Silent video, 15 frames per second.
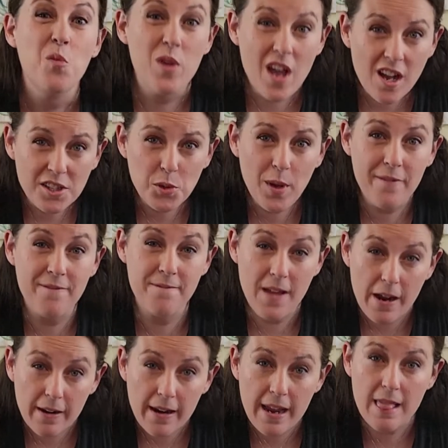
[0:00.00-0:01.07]
We also have
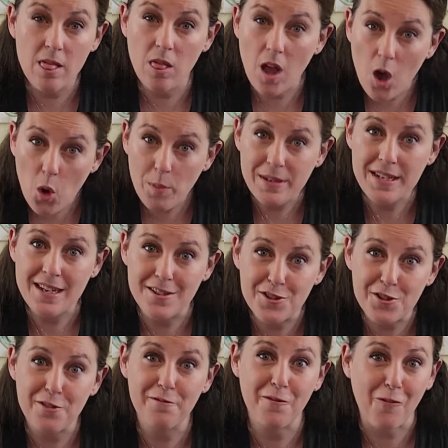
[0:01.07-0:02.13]
very low
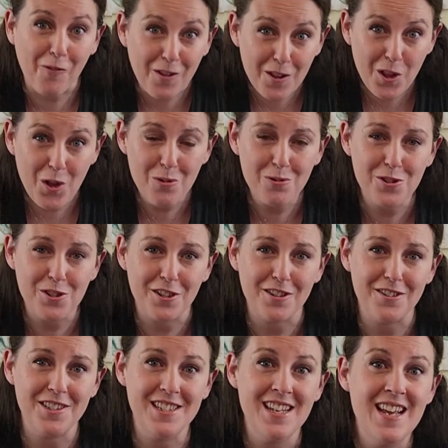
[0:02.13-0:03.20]
potential for
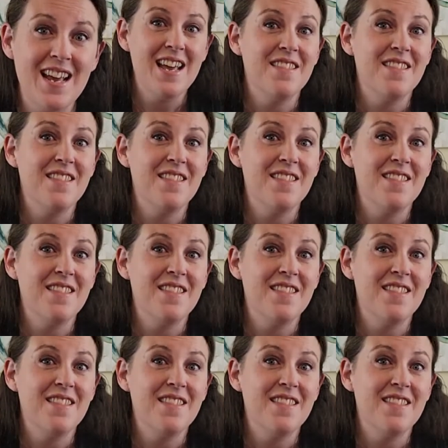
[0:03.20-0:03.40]
foreclosures.